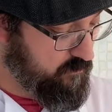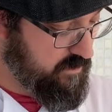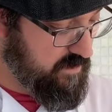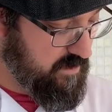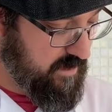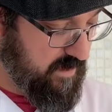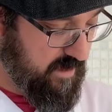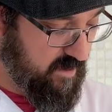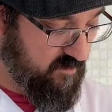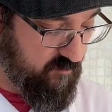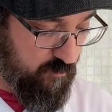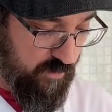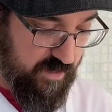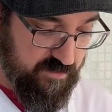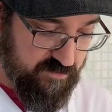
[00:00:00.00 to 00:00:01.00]
we
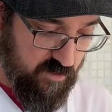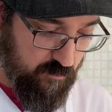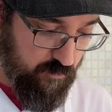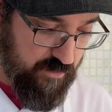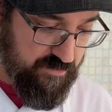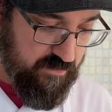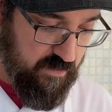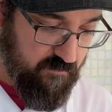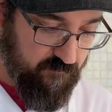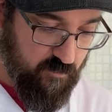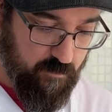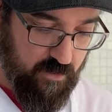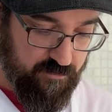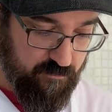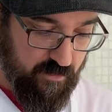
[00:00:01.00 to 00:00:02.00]
have braised our brisket for
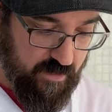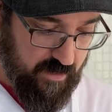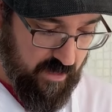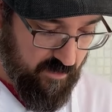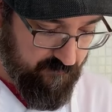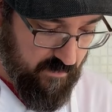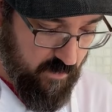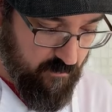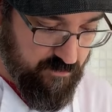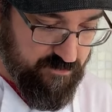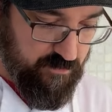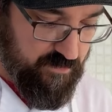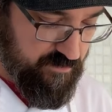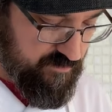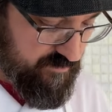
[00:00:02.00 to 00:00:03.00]
about 3.5
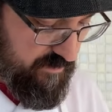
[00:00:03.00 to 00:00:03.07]
hours. You can